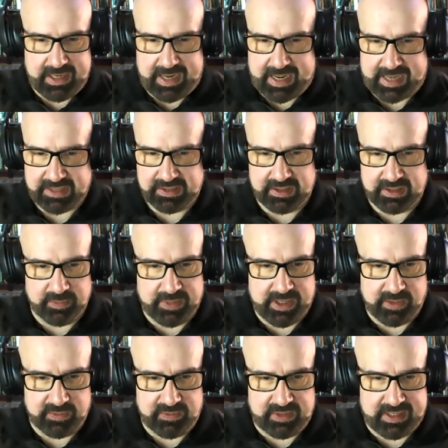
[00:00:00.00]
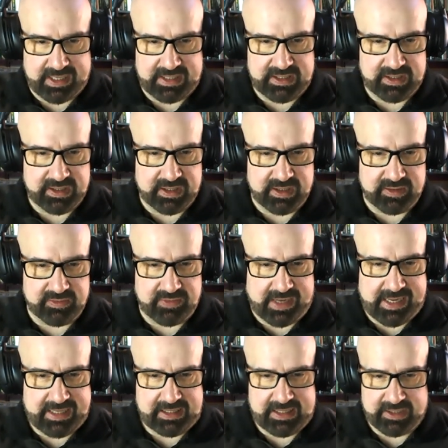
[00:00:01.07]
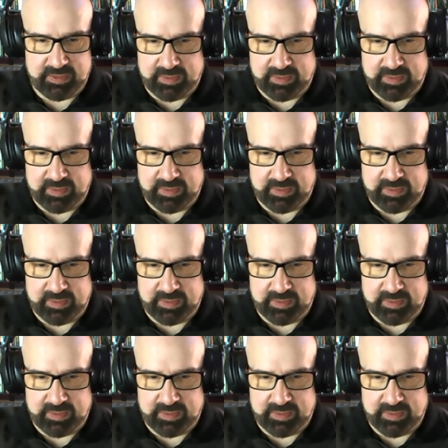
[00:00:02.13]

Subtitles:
asking about the idea of eyeglass